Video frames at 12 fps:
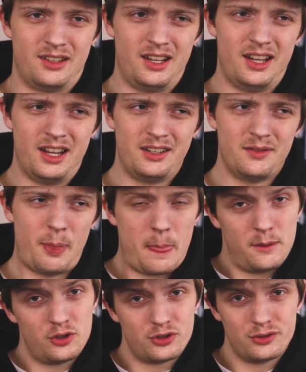And
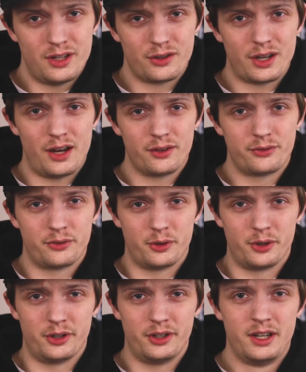you should look out
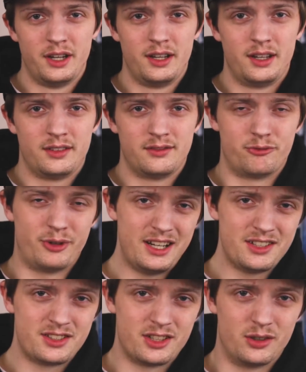for
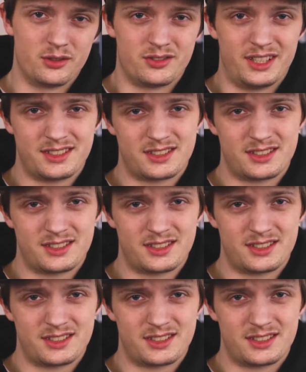ranged heroes like